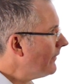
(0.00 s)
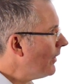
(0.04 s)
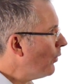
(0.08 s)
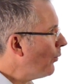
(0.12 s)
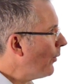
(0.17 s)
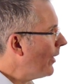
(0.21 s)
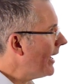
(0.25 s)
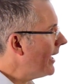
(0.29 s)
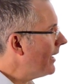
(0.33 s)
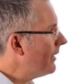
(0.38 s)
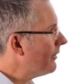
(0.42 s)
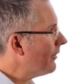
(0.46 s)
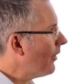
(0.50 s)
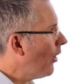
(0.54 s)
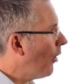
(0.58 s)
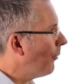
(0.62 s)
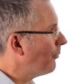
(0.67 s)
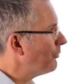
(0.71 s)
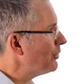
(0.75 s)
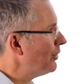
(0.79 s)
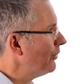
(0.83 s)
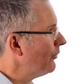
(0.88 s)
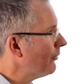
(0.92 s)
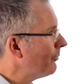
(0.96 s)
with
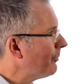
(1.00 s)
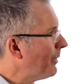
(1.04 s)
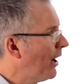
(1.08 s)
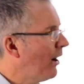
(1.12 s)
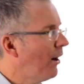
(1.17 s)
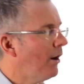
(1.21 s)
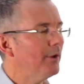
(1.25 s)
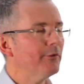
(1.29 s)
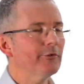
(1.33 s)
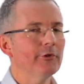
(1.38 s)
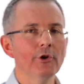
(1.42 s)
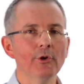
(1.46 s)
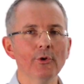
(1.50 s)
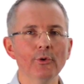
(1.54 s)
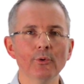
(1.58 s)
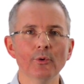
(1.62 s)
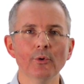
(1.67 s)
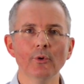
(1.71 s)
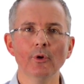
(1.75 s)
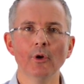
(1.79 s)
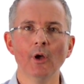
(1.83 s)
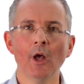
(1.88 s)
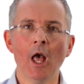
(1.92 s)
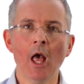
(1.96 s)
options part two.
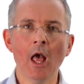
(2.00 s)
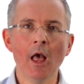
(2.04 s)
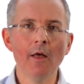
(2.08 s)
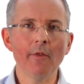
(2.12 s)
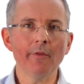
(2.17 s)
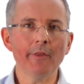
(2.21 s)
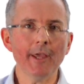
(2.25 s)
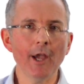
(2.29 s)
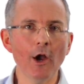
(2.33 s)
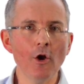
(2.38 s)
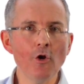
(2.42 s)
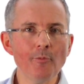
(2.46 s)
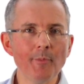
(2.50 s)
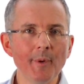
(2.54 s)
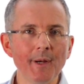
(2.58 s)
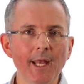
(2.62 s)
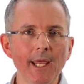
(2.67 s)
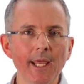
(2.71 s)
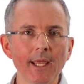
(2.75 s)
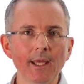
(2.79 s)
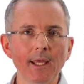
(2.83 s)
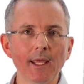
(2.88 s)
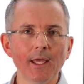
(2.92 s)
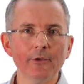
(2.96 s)
The
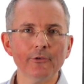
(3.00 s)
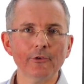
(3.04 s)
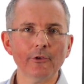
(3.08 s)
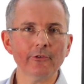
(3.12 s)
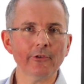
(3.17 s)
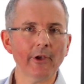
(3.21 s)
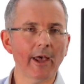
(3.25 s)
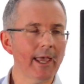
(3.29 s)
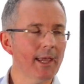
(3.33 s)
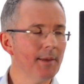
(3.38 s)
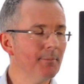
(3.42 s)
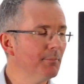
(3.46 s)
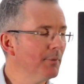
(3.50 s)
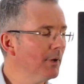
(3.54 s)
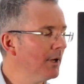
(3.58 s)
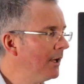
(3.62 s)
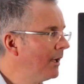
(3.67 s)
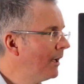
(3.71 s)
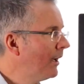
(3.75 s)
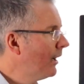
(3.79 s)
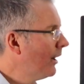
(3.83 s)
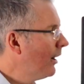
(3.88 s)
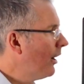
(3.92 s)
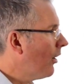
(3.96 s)
opening is the same.
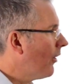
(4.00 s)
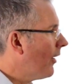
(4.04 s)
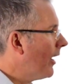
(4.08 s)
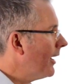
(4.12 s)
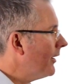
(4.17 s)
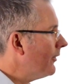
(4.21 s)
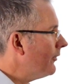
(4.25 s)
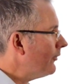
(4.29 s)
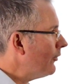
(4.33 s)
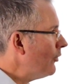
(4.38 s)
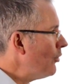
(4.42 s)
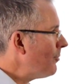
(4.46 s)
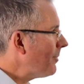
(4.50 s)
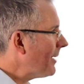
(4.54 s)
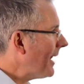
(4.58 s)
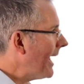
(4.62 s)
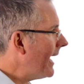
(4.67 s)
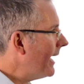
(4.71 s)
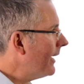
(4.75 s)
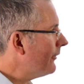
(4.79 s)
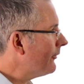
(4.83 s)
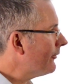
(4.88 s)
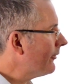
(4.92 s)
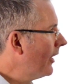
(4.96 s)
All right, two
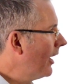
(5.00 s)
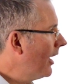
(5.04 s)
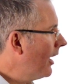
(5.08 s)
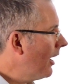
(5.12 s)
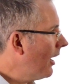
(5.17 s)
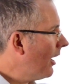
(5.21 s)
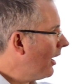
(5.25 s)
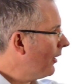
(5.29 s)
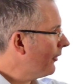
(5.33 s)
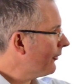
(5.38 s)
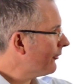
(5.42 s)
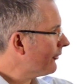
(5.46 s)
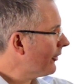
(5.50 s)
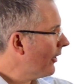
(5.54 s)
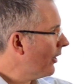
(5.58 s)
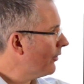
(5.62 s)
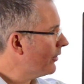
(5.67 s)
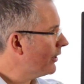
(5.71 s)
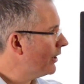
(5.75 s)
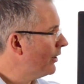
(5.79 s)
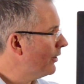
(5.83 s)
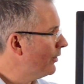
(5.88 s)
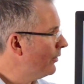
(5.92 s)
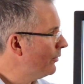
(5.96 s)
players, I'll sell
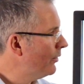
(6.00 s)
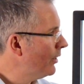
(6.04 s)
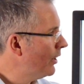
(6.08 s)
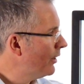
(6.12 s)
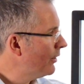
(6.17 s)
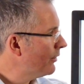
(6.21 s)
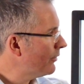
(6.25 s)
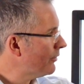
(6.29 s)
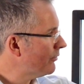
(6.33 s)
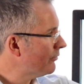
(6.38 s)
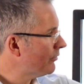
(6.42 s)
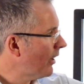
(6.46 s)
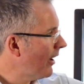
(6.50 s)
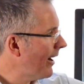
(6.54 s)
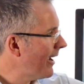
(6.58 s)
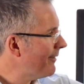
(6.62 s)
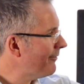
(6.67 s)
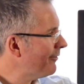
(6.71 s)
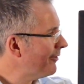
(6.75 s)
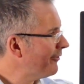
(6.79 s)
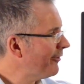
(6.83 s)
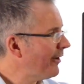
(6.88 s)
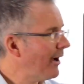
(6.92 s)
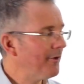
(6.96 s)
you the
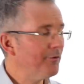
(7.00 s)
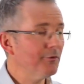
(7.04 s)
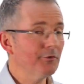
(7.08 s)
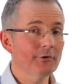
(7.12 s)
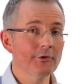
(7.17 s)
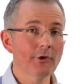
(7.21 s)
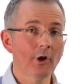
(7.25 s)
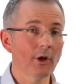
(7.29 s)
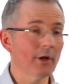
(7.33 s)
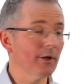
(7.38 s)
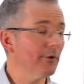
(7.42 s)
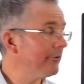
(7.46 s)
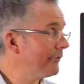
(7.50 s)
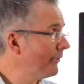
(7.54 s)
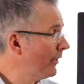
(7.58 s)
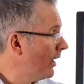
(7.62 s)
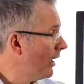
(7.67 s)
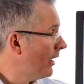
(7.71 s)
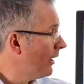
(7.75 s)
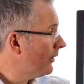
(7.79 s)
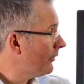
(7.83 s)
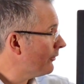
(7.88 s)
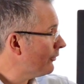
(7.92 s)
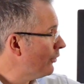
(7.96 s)
right for $500
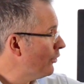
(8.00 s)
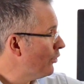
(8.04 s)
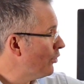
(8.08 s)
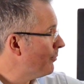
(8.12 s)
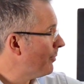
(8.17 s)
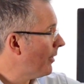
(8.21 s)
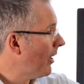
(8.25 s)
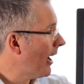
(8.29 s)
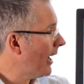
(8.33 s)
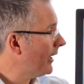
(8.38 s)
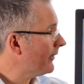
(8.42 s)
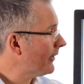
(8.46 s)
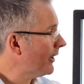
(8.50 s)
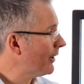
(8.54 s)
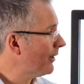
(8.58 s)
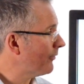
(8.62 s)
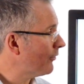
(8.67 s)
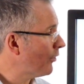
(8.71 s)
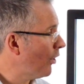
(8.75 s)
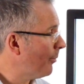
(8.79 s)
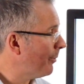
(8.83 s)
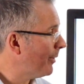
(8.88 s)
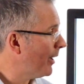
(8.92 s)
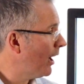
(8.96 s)
to buy a ton of
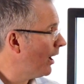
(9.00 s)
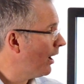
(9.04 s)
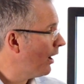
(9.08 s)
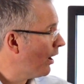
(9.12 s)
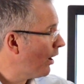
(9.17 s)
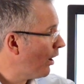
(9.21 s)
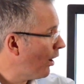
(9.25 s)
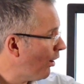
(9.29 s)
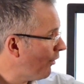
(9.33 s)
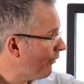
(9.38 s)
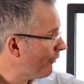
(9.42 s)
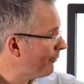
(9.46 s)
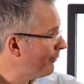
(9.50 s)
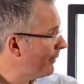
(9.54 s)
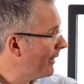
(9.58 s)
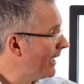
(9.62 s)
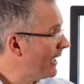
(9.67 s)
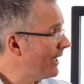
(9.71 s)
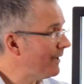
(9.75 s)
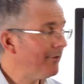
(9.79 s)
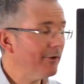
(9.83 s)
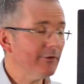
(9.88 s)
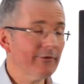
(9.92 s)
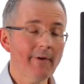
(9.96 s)
copper off
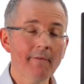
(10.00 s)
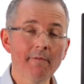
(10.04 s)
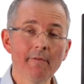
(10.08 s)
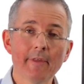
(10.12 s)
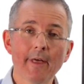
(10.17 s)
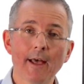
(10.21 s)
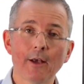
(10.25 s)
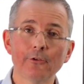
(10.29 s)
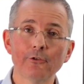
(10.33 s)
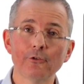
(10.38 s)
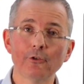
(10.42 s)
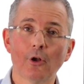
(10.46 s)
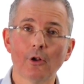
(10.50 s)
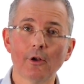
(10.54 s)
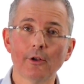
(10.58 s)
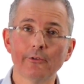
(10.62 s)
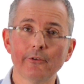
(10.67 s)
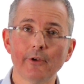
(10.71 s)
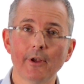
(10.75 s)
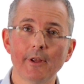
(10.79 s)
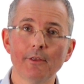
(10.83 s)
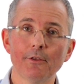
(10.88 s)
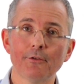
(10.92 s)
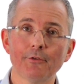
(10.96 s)
me for
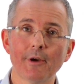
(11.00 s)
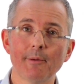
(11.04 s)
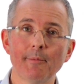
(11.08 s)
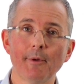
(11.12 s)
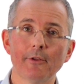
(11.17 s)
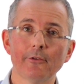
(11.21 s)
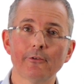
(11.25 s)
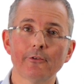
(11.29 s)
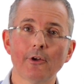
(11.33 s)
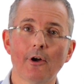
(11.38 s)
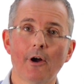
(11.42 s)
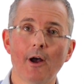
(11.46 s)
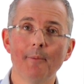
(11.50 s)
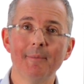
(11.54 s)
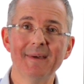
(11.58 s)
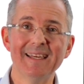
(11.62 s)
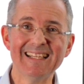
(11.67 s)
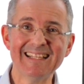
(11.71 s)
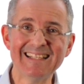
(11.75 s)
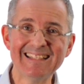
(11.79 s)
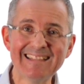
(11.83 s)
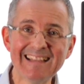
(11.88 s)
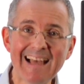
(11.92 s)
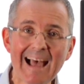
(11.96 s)
$7,000 in 3 months' time.
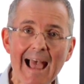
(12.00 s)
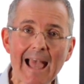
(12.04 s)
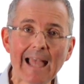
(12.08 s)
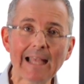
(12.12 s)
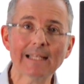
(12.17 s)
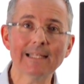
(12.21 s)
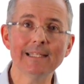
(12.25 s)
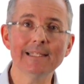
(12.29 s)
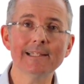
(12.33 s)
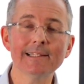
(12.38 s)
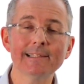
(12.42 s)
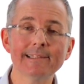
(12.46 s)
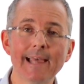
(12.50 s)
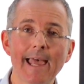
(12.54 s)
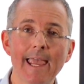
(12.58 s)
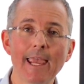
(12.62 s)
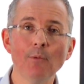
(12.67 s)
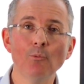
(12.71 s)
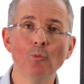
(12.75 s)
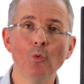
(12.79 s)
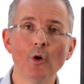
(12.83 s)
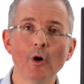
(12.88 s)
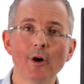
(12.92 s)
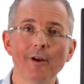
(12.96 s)
Exactly the
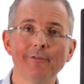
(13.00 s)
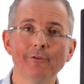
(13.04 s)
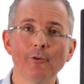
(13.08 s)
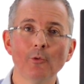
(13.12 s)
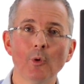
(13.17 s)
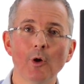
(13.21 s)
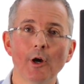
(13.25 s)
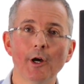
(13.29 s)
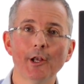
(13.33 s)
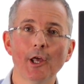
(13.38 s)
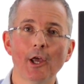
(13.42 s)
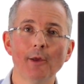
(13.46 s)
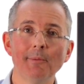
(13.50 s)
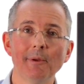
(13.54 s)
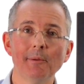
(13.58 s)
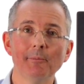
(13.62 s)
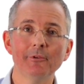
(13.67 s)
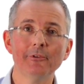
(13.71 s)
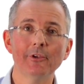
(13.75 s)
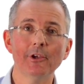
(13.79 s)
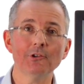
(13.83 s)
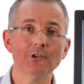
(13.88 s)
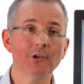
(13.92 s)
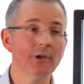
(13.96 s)
same word for word opening
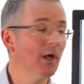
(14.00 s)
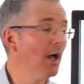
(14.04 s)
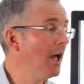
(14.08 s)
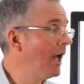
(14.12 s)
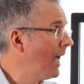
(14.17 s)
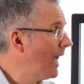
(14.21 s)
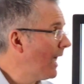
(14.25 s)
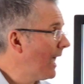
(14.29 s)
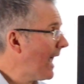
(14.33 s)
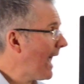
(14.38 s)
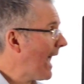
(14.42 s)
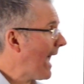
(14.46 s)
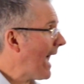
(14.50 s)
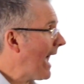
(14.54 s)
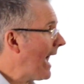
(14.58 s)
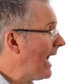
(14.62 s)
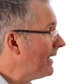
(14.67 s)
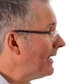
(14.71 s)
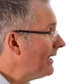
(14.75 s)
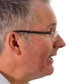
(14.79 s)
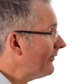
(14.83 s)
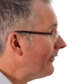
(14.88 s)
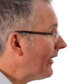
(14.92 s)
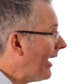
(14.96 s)
position
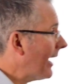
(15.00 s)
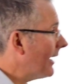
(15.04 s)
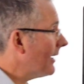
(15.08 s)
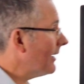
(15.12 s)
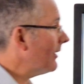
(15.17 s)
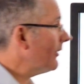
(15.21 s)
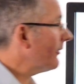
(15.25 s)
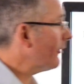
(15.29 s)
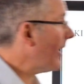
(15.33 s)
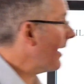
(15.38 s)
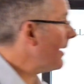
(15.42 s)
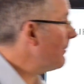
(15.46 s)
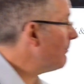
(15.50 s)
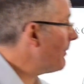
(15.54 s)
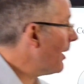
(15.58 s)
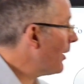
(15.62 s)
and exactly the same